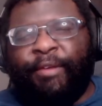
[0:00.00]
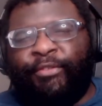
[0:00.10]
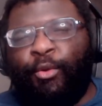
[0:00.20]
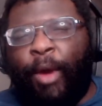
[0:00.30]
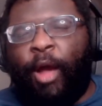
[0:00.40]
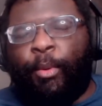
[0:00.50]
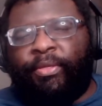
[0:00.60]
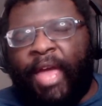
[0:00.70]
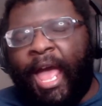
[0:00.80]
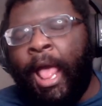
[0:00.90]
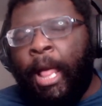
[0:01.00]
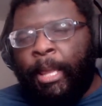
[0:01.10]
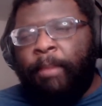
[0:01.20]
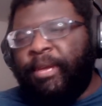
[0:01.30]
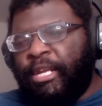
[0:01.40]
If you rock with that,
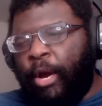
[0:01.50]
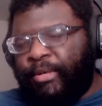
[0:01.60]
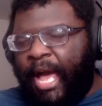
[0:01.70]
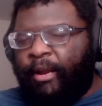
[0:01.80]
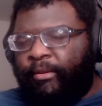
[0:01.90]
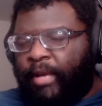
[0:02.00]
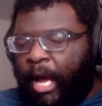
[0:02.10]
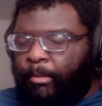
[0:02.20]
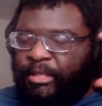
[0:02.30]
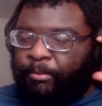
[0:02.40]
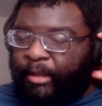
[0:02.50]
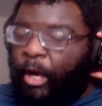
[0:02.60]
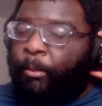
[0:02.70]
let me know down in the comments below.